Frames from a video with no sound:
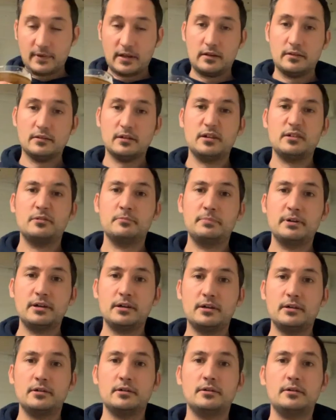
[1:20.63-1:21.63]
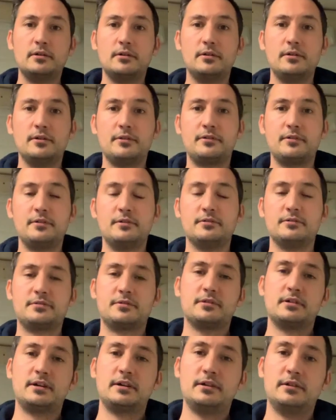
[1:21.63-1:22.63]
a little bit of earthiness
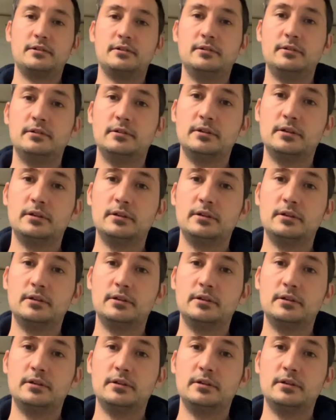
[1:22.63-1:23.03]
there,